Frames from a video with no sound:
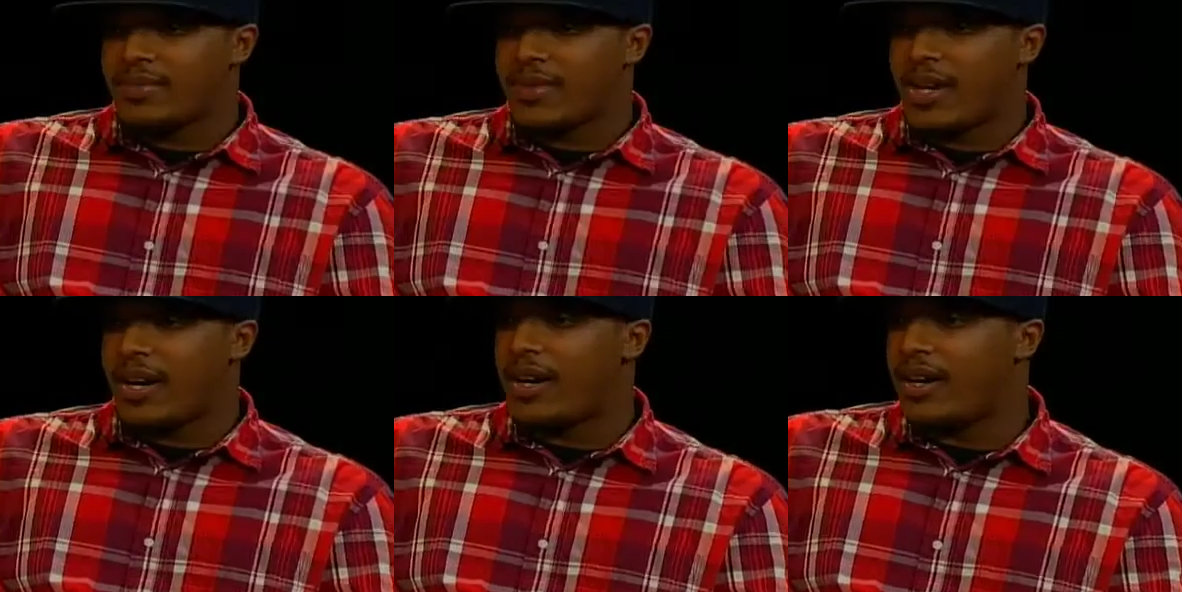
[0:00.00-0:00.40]

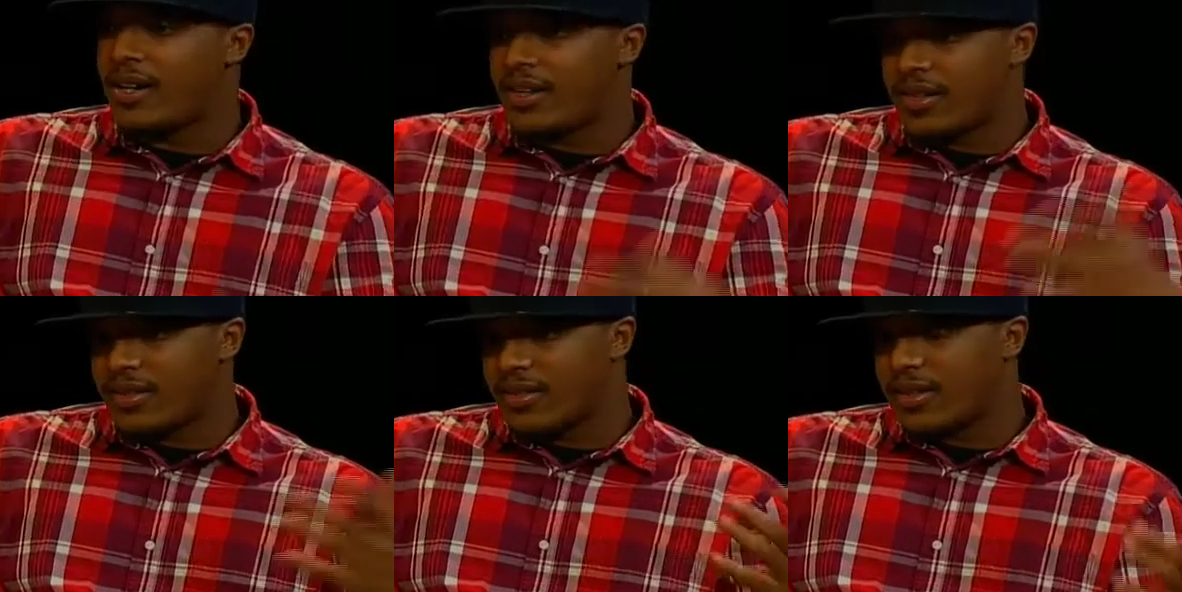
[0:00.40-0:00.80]

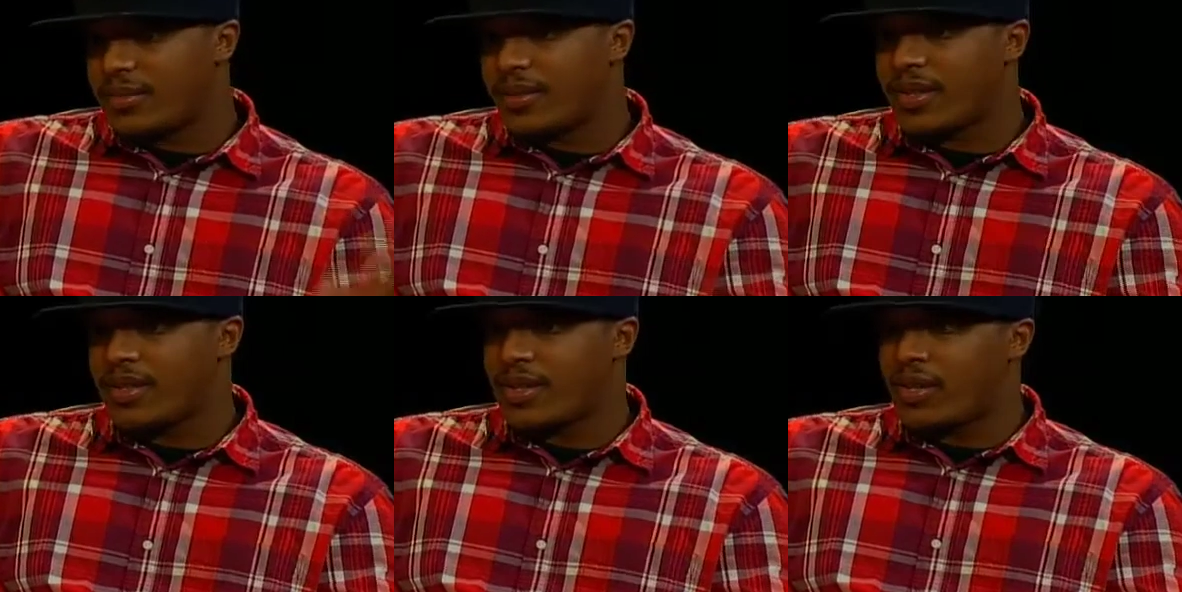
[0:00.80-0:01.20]
uh, I
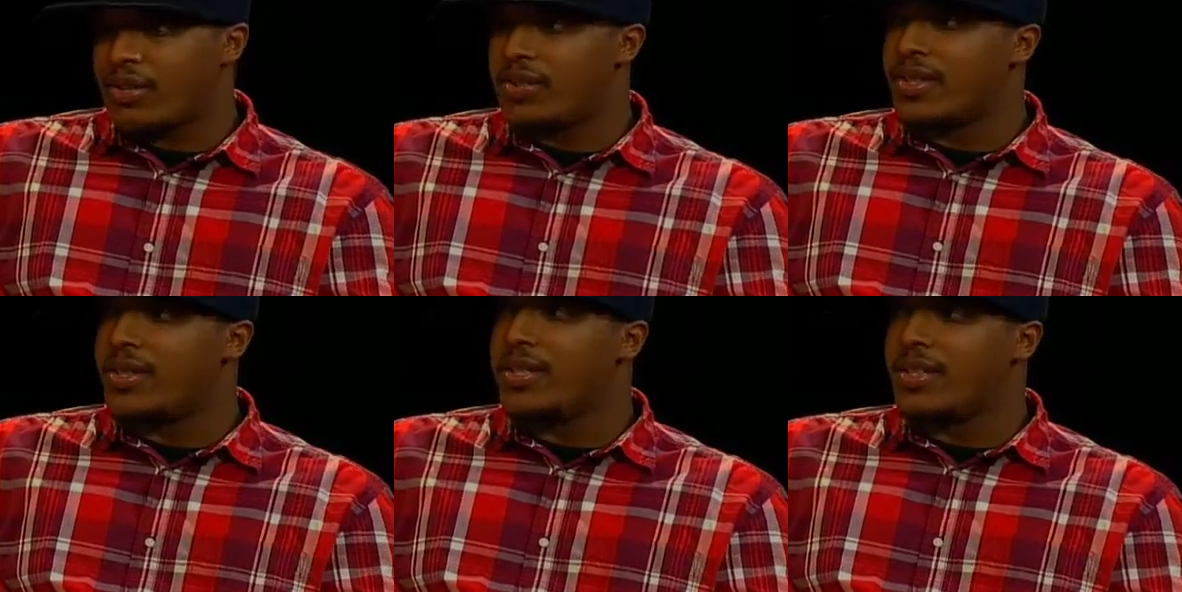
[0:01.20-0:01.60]
mean,
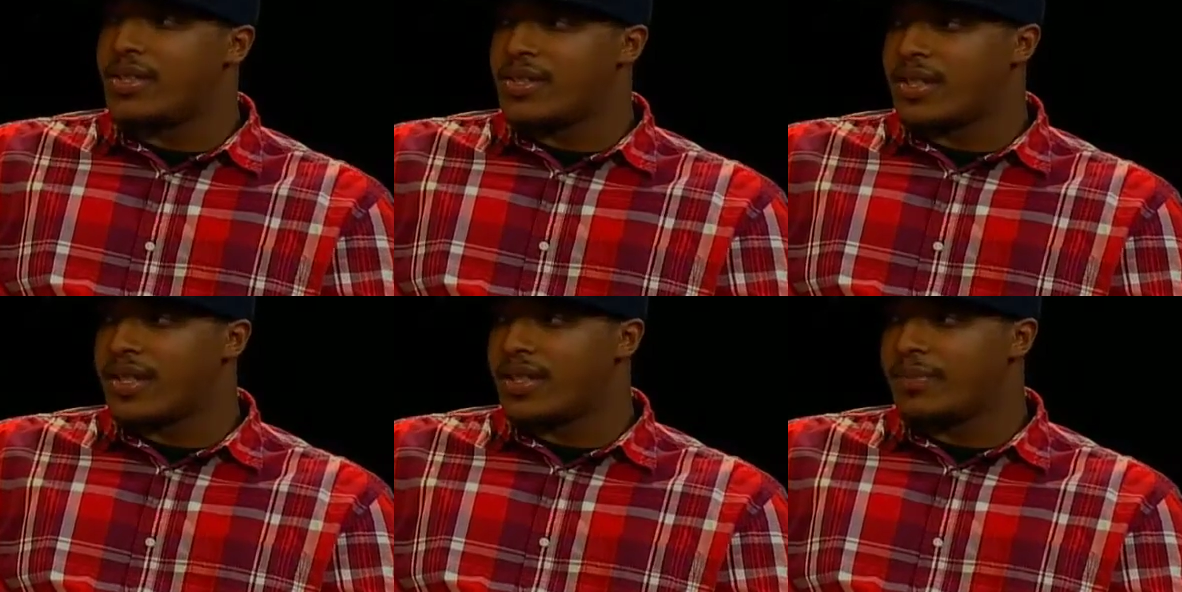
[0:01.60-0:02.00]
older
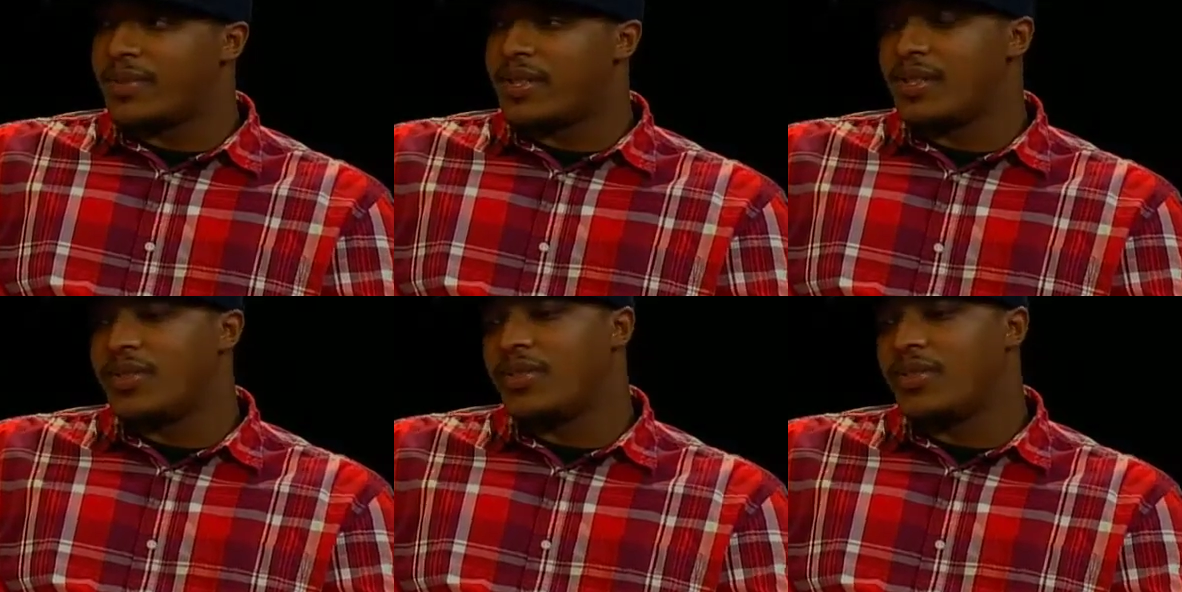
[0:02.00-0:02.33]
DJs been